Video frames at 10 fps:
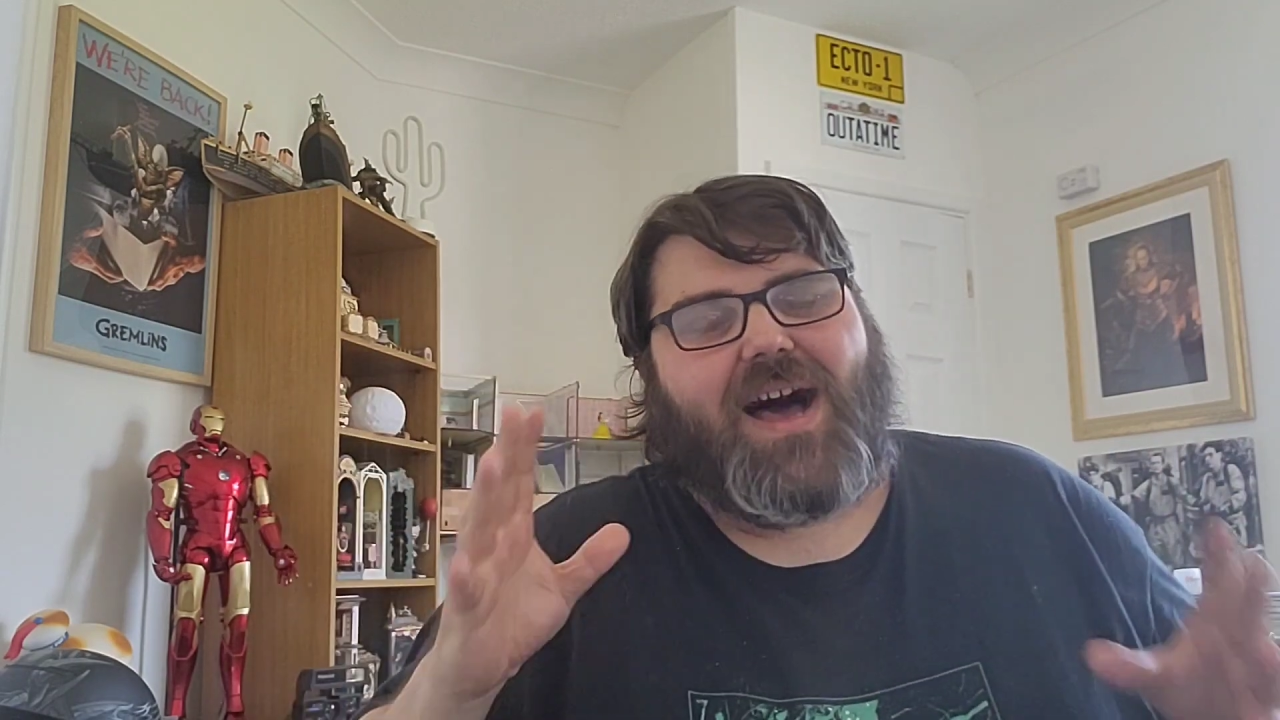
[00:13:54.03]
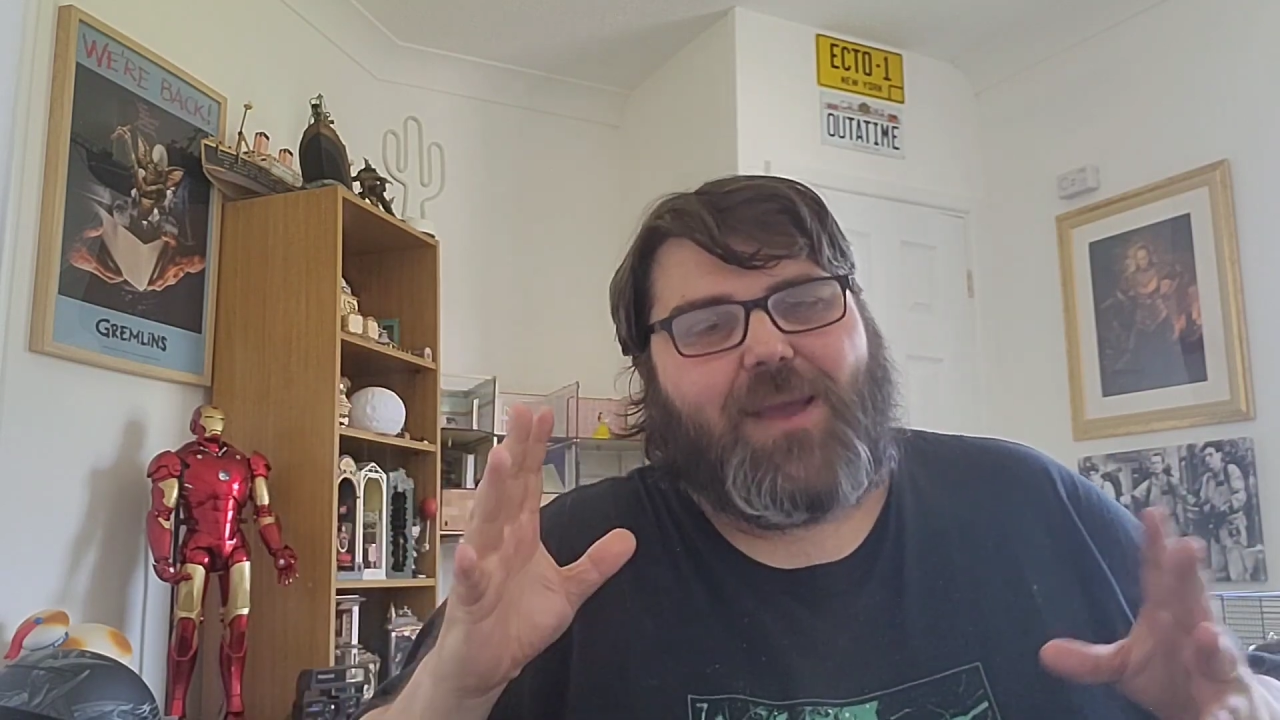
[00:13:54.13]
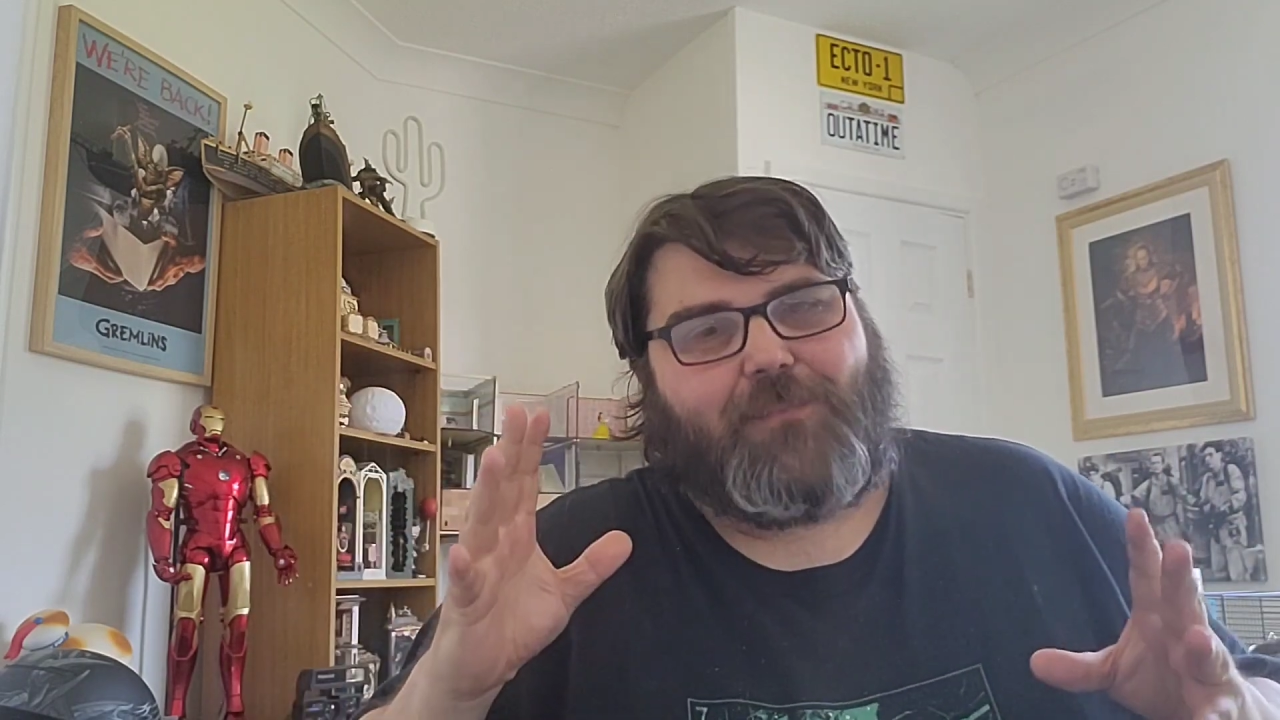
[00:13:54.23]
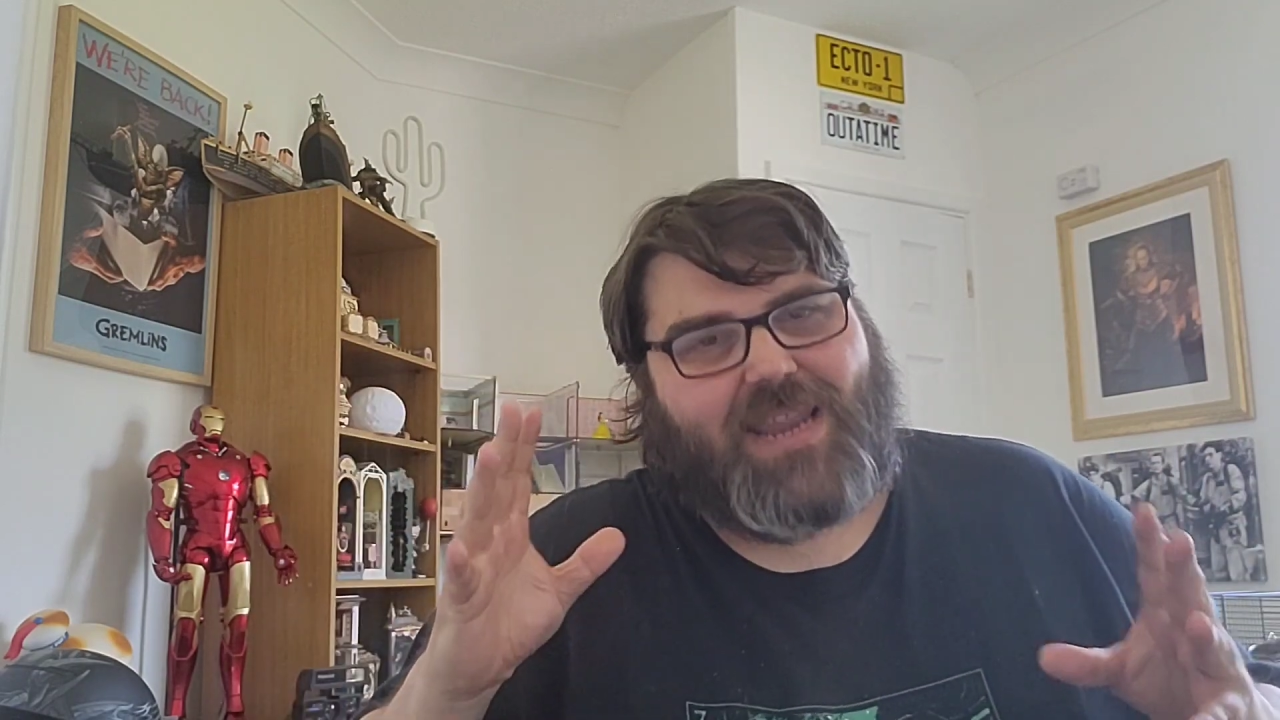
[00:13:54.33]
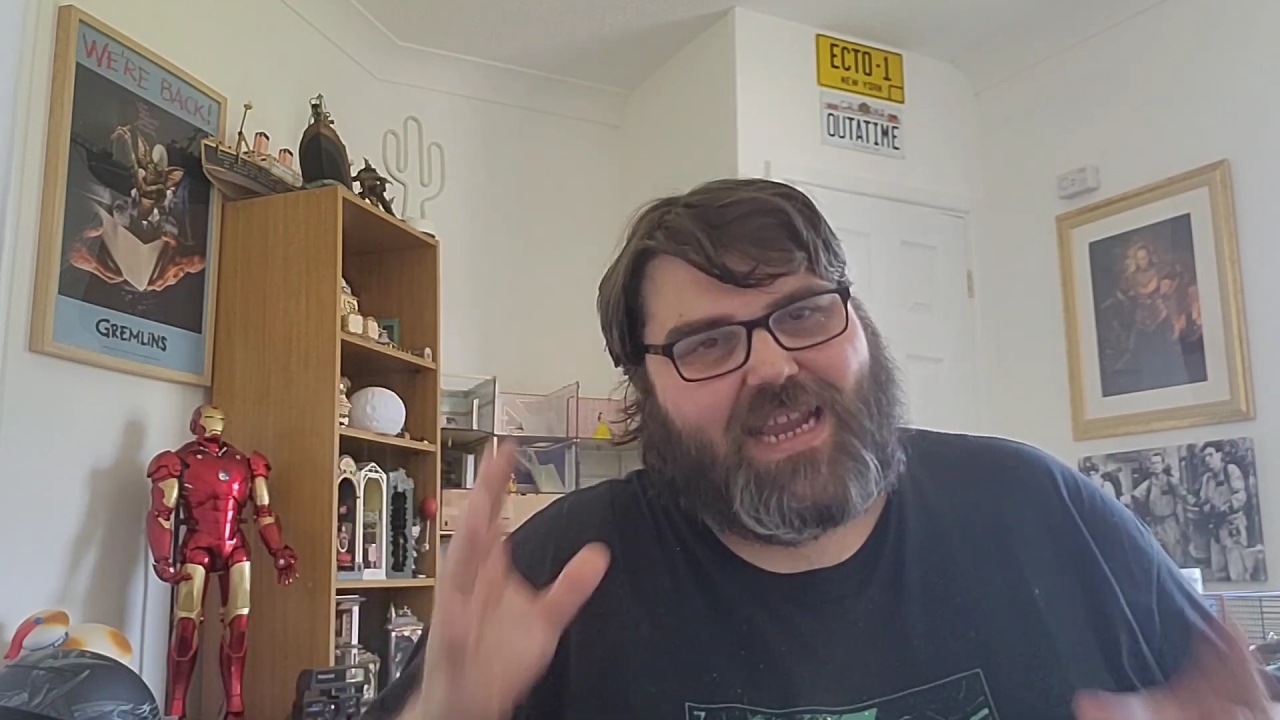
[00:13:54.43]

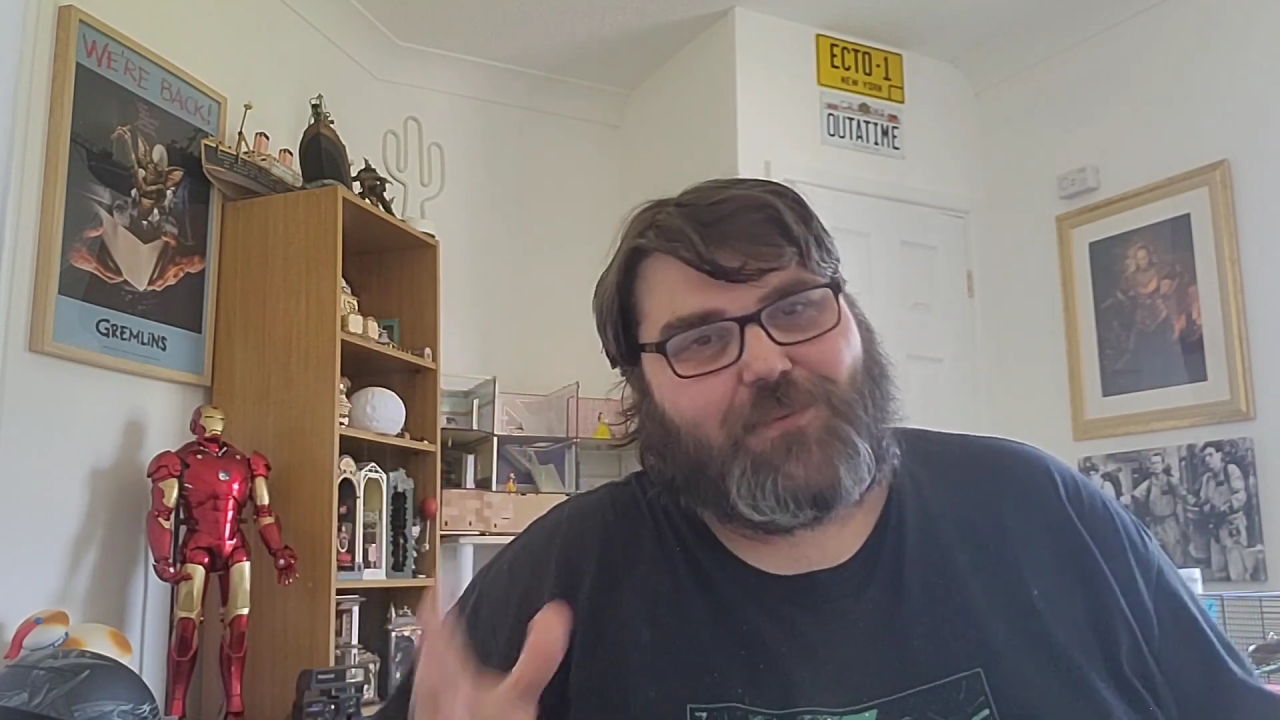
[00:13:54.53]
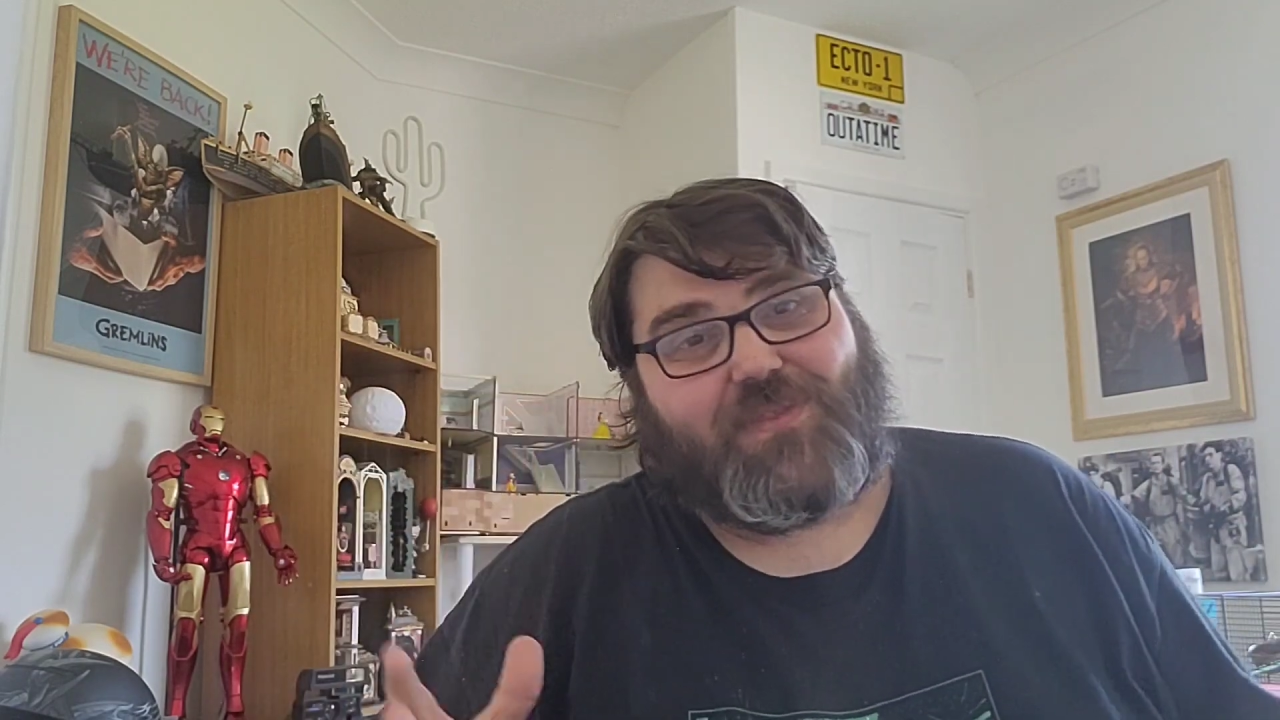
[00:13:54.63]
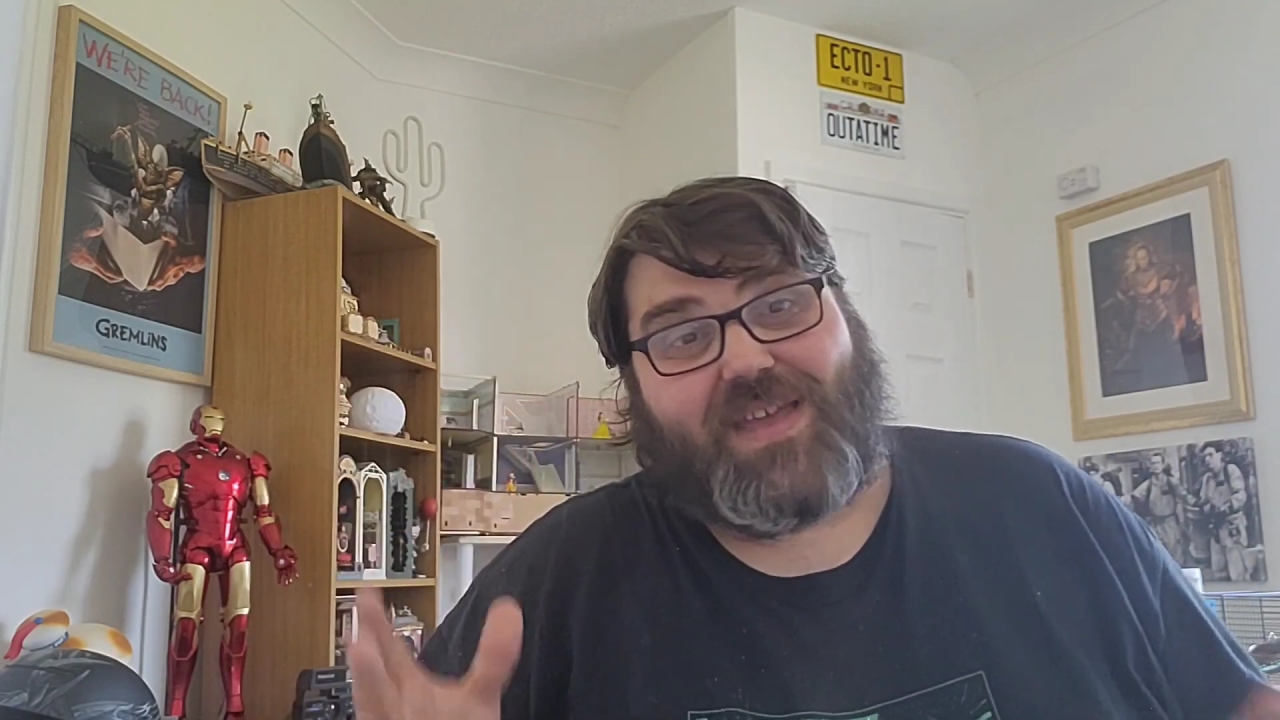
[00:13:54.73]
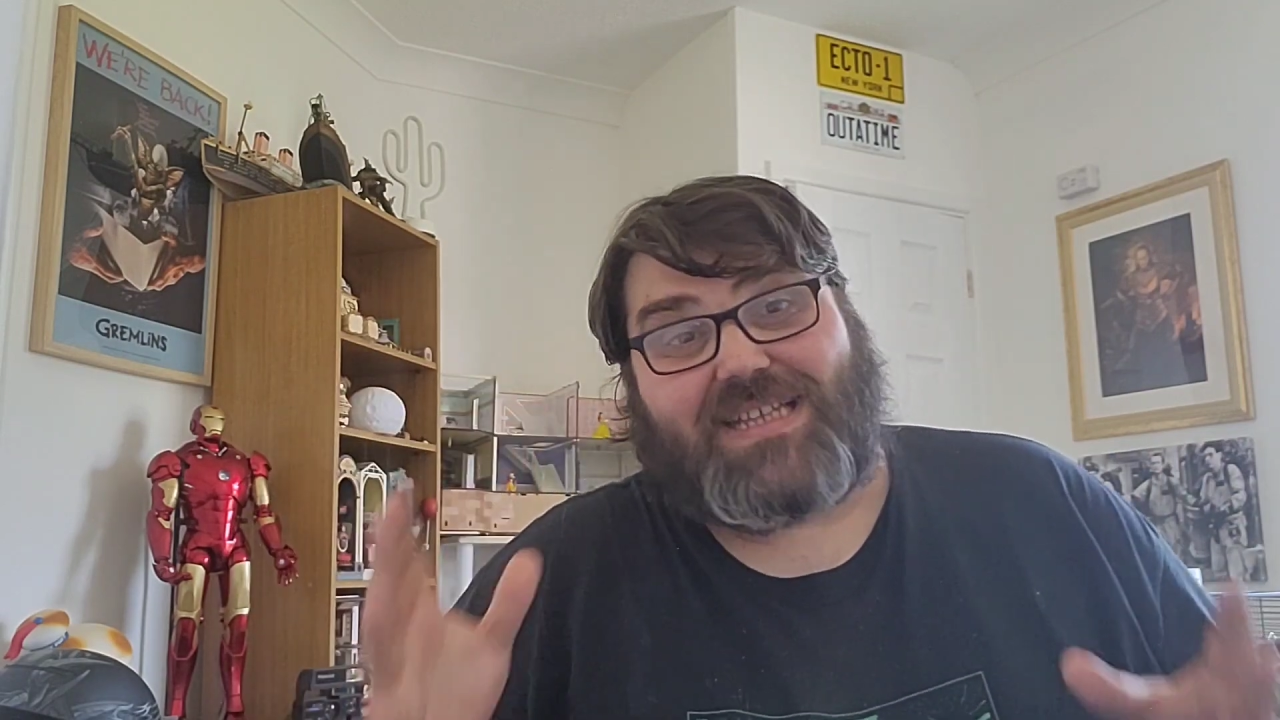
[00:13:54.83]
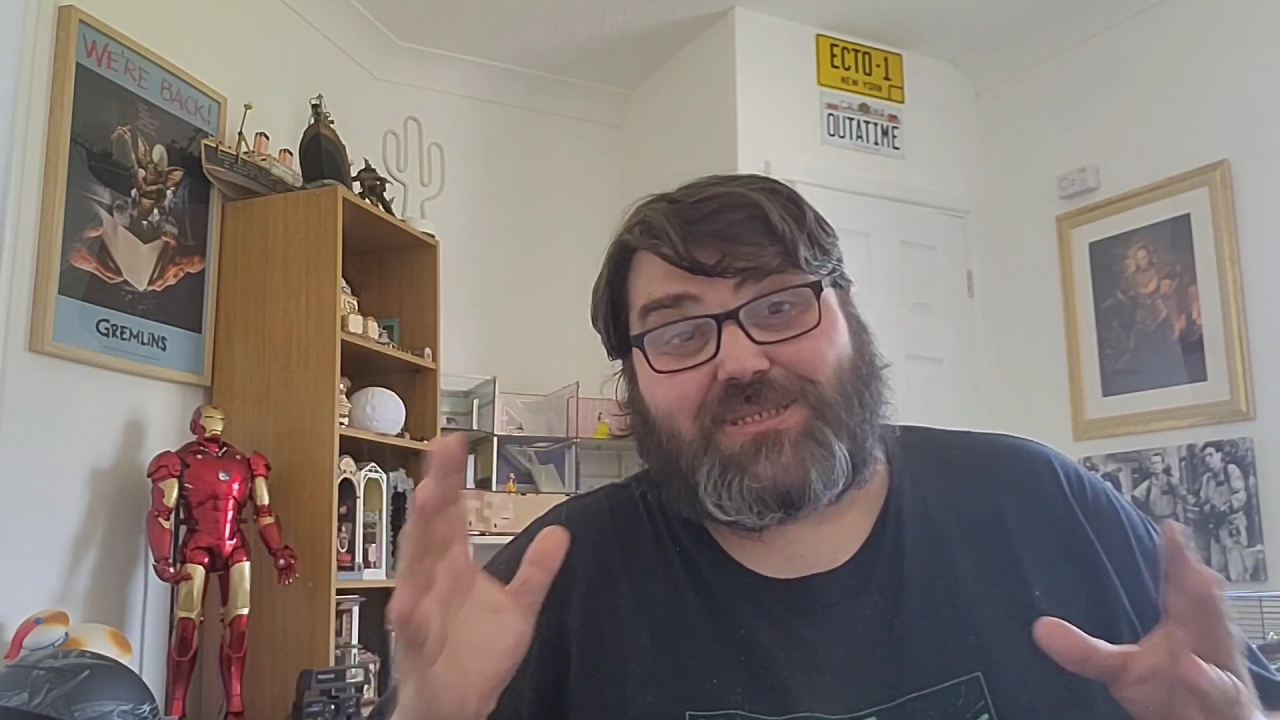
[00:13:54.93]
I played
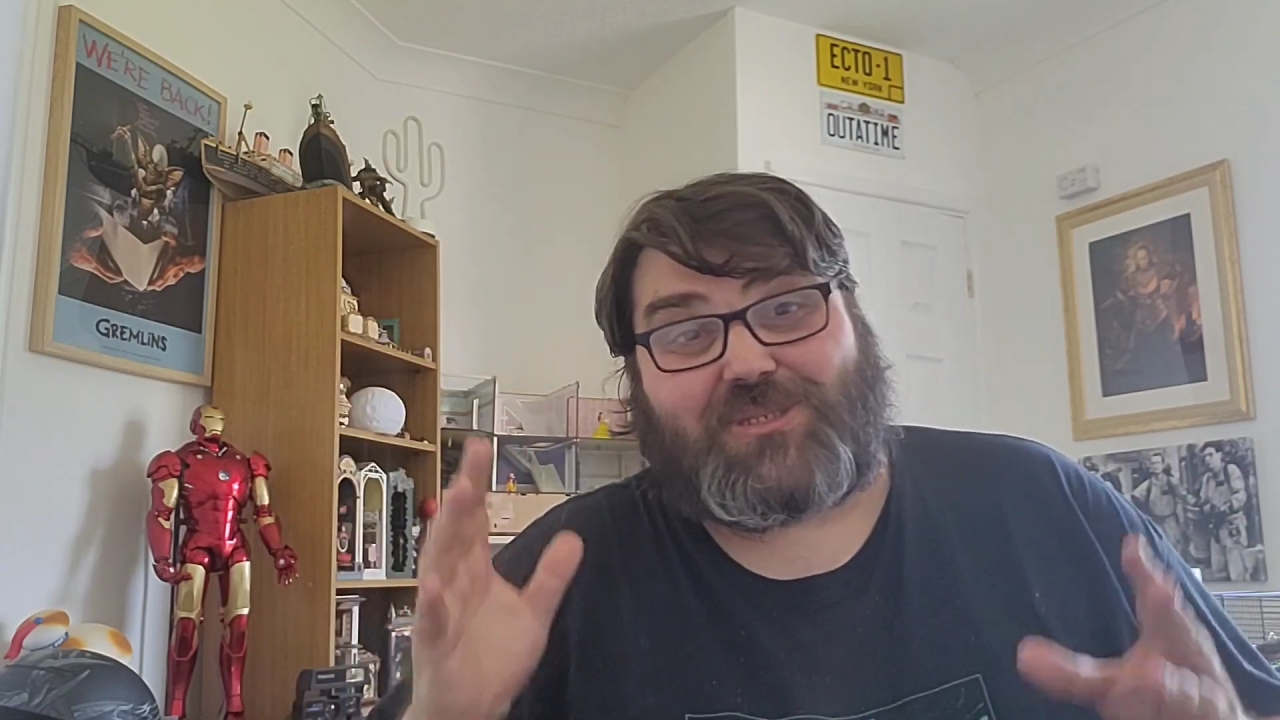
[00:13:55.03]
with that